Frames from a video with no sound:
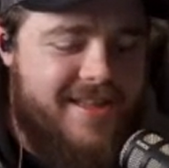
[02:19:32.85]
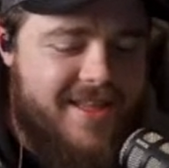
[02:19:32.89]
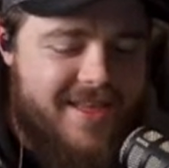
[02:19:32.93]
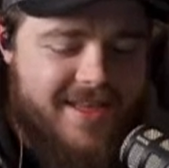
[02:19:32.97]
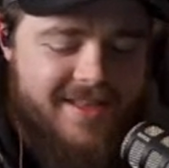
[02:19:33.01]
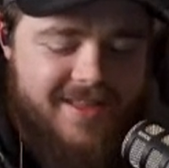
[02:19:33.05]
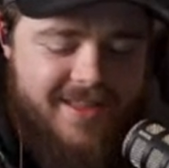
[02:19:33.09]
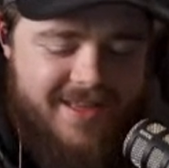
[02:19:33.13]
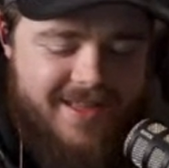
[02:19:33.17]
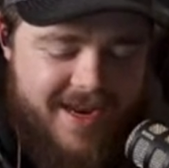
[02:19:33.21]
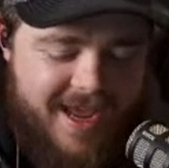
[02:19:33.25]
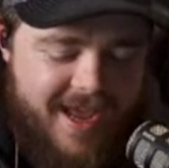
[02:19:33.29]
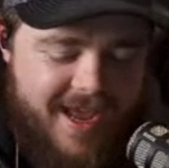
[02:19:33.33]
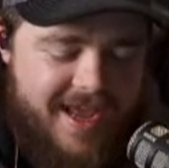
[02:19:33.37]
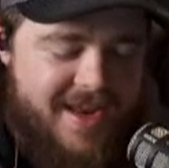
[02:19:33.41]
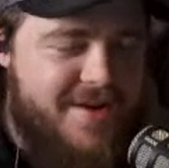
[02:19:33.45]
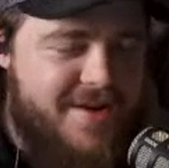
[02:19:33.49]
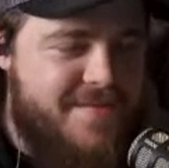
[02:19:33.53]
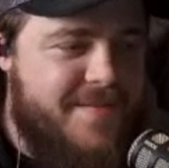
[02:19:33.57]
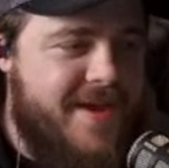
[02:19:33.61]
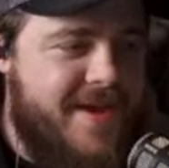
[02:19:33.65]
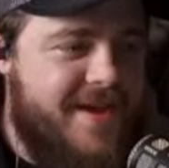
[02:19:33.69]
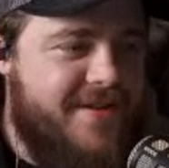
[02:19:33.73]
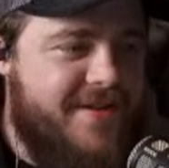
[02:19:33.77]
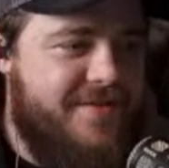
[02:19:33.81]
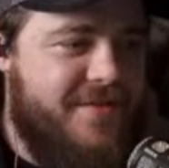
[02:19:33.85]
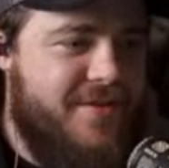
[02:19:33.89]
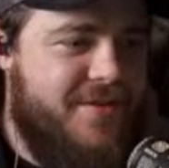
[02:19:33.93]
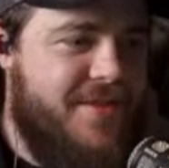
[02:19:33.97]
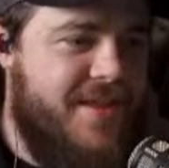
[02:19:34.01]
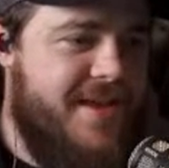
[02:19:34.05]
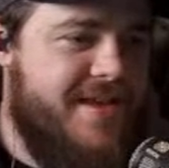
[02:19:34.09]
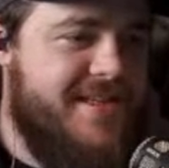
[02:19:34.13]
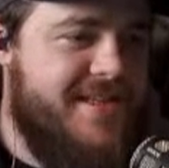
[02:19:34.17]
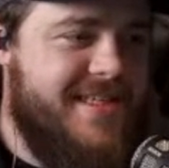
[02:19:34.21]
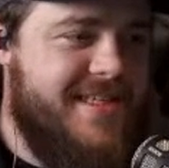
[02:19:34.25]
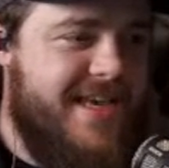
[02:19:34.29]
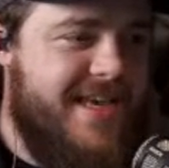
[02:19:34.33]
thing that I had to make for
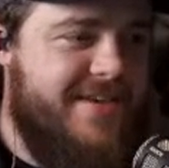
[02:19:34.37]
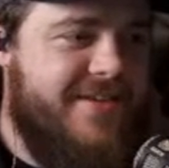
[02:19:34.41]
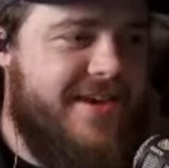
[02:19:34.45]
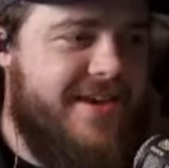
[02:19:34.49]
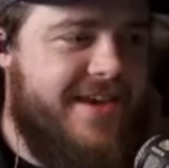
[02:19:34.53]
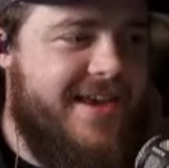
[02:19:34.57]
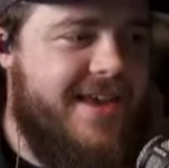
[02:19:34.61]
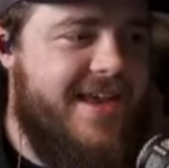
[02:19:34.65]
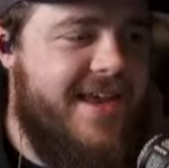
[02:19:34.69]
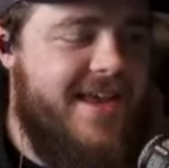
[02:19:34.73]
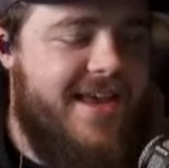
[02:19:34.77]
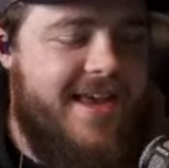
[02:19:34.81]
Thanksgiving.